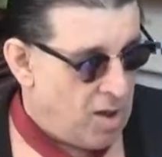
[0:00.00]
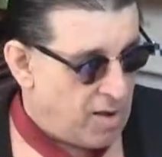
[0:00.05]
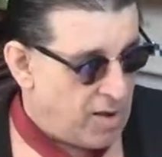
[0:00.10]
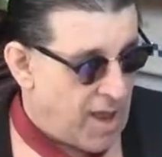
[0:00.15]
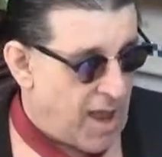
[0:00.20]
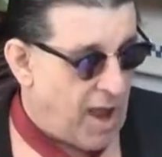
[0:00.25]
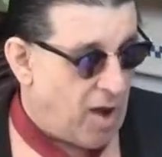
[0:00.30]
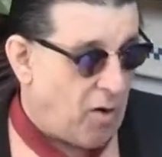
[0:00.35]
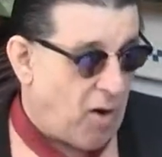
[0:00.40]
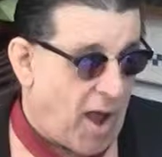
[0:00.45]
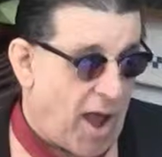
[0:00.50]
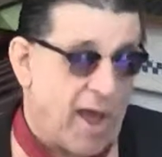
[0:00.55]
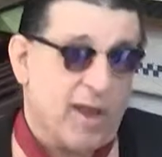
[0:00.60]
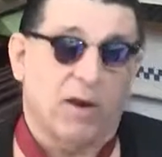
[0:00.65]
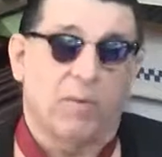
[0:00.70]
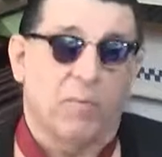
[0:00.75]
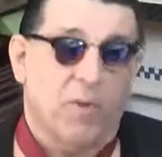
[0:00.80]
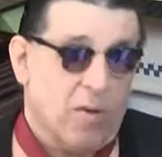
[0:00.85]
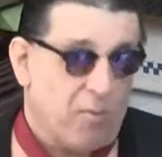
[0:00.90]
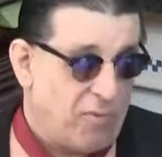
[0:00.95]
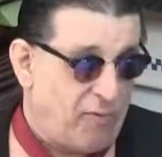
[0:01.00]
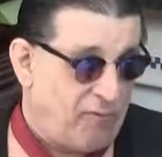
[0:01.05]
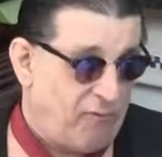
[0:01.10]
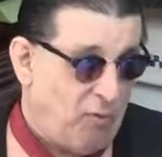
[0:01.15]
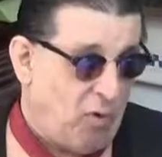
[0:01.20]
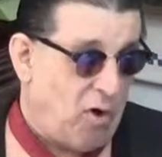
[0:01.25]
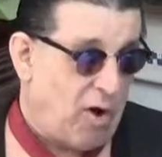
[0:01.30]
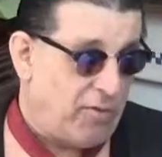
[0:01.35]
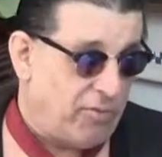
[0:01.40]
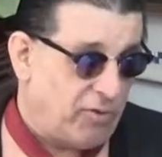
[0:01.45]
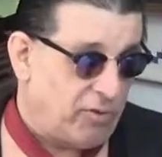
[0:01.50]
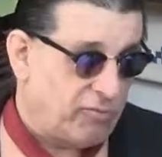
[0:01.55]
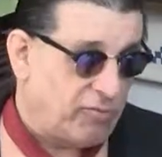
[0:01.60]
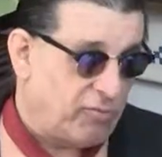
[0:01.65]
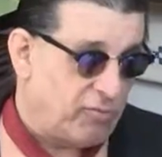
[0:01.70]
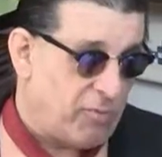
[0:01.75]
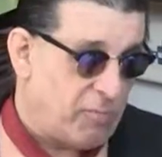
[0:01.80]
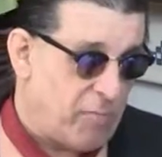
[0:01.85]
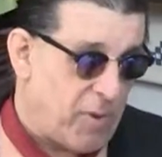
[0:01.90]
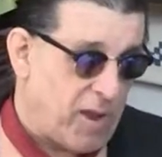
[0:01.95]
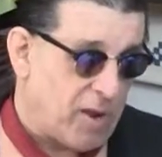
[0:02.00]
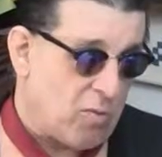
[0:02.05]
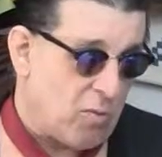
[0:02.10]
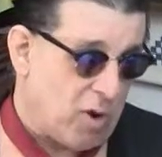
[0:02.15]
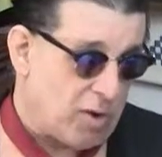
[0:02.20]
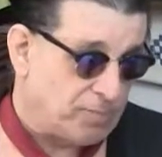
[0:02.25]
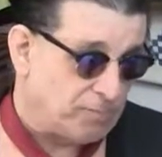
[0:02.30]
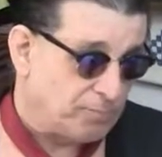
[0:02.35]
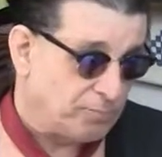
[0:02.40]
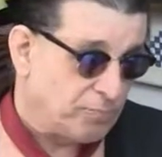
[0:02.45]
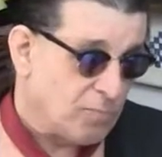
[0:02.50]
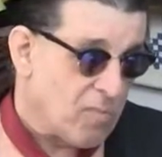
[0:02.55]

Now, item number 4, and this is a big one.